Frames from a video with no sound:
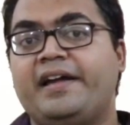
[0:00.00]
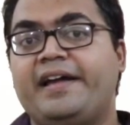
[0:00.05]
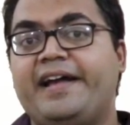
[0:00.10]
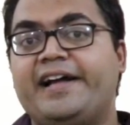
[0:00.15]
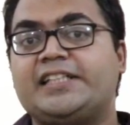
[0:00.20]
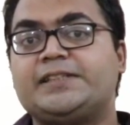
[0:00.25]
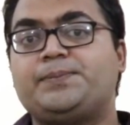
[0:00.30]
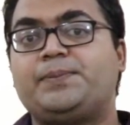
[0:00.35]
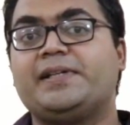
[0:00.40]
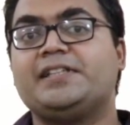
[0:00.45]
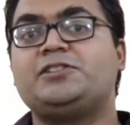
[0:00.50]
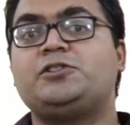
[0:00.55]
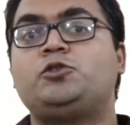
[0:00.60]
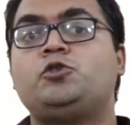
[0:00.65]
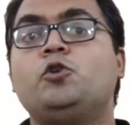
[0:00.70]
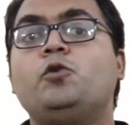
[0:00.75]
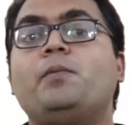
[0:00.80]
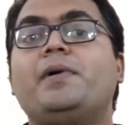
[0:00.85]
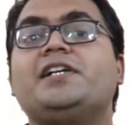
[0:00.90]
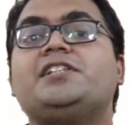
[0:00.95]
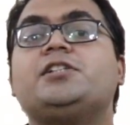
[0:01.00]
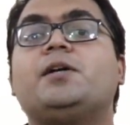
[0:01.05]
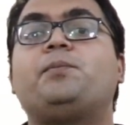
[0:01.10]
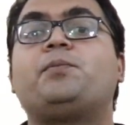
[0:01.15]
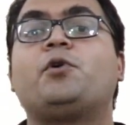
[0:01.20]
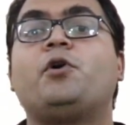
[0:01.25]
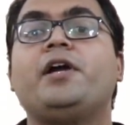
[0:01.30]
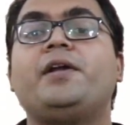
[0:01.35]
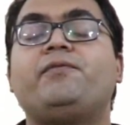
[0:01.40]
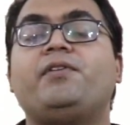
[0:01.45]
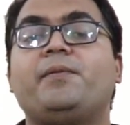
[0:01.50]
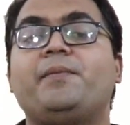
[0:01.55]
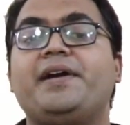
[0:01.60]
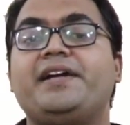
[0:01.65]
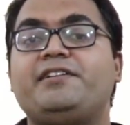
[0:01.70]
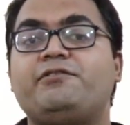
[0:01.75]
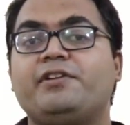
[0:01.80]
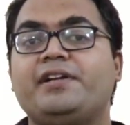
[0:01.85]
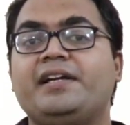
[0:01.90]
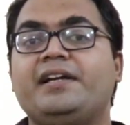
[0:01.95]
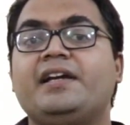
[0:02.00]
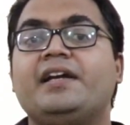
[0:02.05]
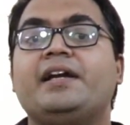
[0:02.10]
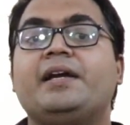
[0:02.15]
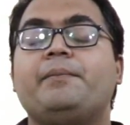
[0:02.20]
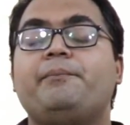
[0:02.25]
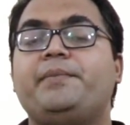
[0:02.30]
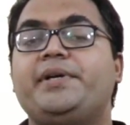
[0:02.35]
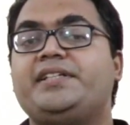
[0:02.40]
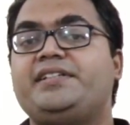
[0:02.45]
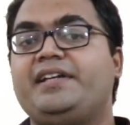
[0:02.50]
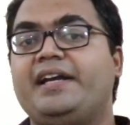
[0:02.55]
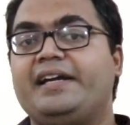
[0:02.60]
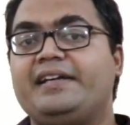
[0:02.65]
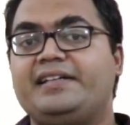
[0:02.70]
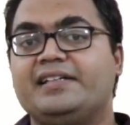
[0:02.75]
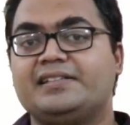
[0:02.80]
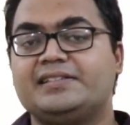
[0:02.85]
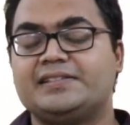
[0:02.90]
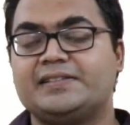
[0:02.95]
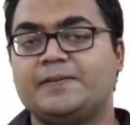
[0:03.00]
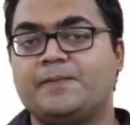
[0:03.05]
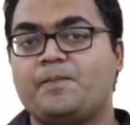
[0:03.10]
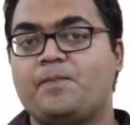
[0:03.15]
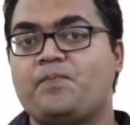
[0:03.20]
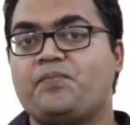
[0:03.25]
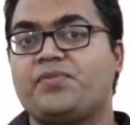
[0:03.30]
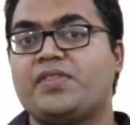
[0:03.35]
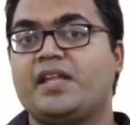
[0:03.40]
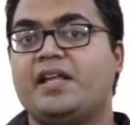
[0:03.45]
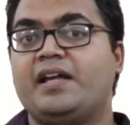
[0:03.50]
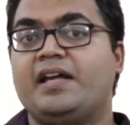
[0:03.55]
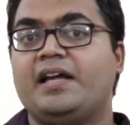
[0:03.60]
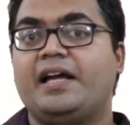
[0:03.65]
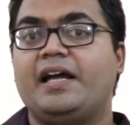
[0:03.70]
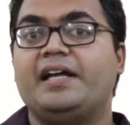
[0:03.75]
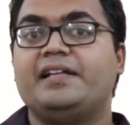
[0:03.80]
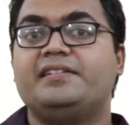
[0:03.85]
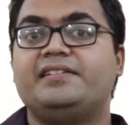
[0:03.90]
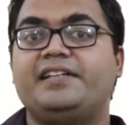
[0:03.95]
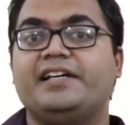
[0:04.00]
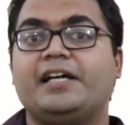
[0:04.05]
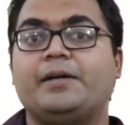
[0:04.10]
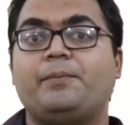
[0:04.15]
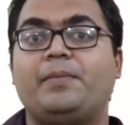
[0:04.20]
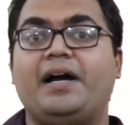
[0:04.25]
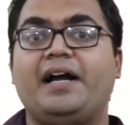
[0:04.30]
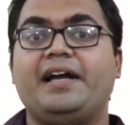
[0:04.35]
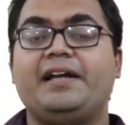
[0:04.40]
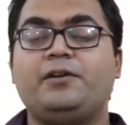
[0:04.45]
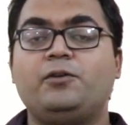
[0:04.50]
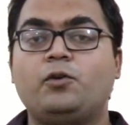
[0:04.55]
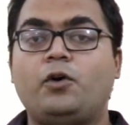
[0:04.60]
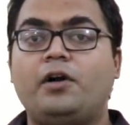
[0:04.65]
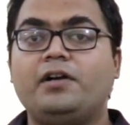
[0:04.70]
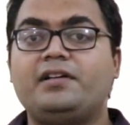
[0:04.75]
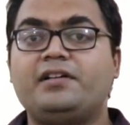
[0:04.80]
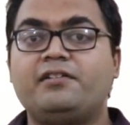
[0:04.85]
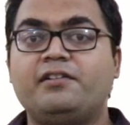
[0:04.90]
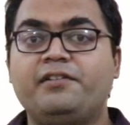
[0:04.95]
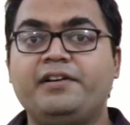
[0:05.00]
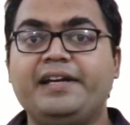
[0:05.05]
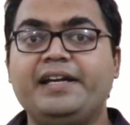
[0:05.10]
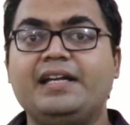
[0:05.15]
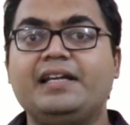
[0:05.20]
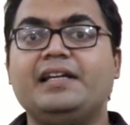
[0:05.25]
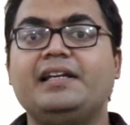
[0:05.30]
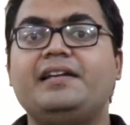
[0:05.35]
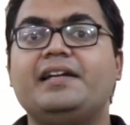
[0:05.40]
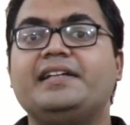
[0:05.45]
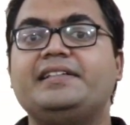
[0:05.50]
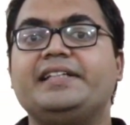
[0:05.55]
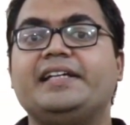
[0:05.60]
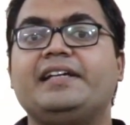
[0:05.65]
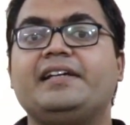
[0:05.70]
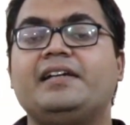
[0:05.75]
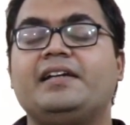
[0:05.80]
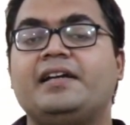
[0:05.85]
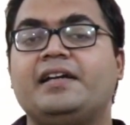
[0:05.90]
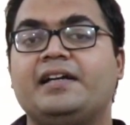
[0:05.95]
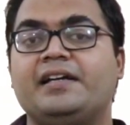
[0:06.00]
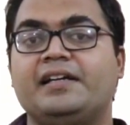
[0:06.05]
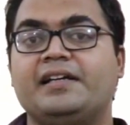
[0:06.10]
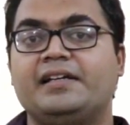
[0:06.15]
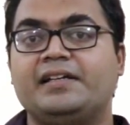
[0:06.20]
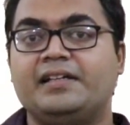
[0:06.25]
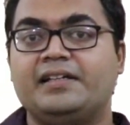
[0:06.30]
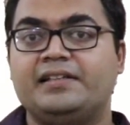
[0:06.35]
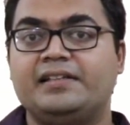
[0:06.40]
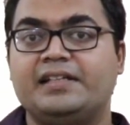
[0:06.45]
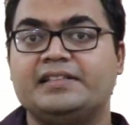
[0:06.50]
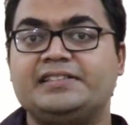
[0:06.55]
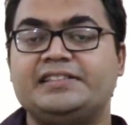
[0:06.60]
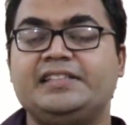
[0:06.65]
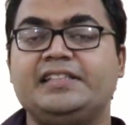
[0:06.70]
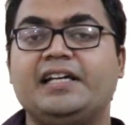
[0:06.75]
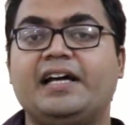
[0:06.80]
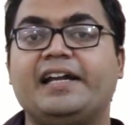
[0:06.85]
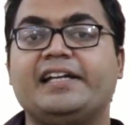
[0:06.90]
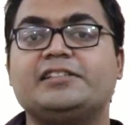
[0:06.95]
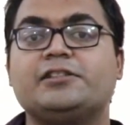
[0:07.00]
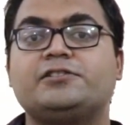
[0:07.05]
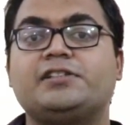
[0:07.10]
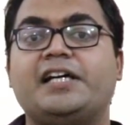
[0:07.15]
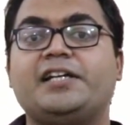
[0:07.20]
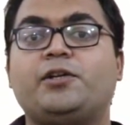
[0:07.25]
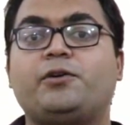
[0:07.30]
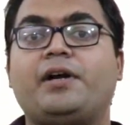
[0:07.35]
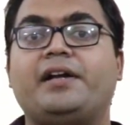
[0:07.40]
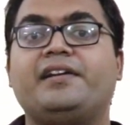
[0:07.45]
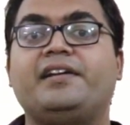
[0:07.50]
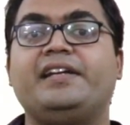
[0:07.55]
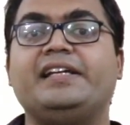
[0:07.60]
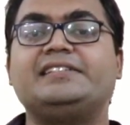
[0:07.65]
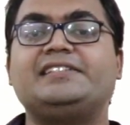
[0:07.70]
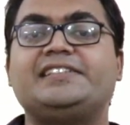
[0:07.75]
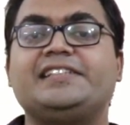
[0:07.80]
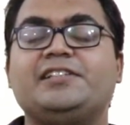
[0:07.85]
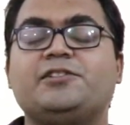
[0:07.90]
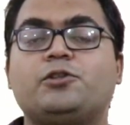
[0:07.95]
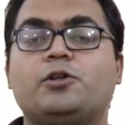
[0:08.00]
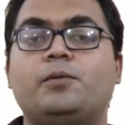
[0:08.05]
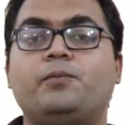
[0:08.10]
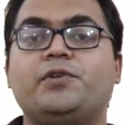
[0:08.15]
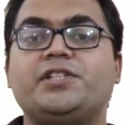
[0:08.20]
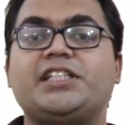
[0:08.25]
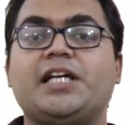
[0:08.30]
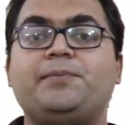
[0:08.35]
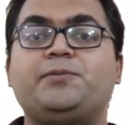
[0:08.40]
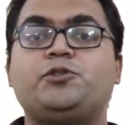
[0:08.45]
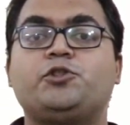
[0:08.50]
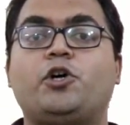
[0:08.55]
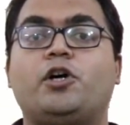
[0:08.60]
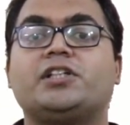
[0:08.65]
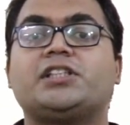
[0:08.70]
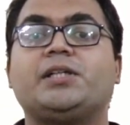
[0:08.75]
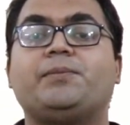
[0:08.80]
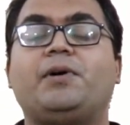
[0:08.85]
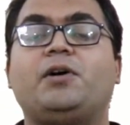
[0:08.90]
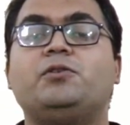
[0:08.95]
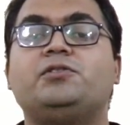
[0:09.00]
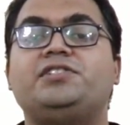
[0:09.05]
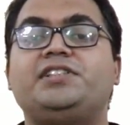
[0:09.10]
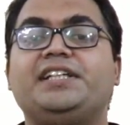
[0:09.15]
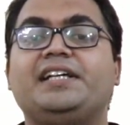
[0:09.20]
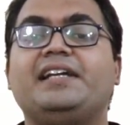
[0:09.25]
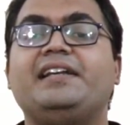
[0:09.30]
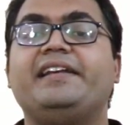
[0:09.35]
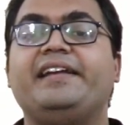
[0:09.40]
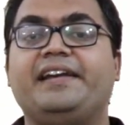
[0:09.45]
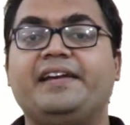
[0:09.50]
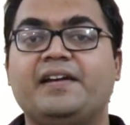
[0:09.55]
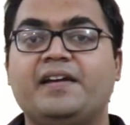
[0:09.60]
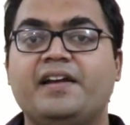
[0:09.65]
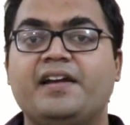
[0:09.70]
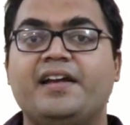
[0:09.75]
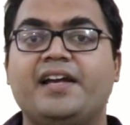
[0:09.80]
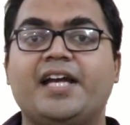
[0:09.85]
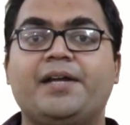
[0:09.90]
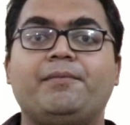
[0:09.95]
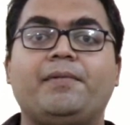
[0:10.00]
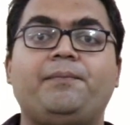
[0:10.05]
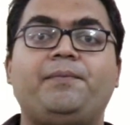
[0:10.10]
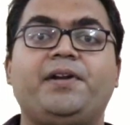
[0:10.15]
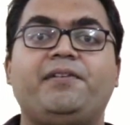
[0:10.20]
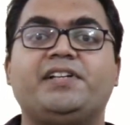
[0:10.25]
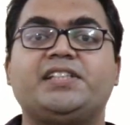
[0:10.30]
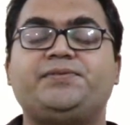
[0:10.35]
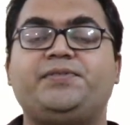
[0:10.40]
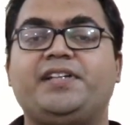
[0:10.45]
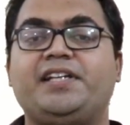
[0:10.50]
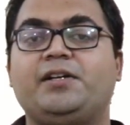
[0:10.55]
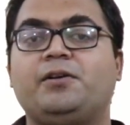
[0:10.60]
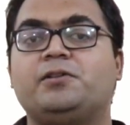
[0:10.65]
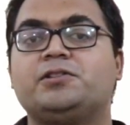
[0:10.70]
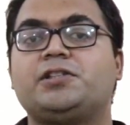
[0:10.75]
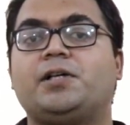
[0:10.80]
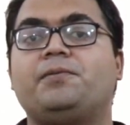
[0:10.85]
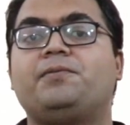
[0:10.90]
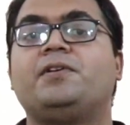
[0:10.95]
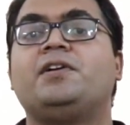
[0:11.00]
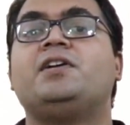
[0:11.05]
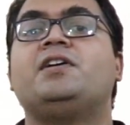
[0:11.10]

express too much of pro-inflammatory mediators, and thereby not really letting the CRS or cytokine release syndrome, which I've talked about dearly in my previous videos of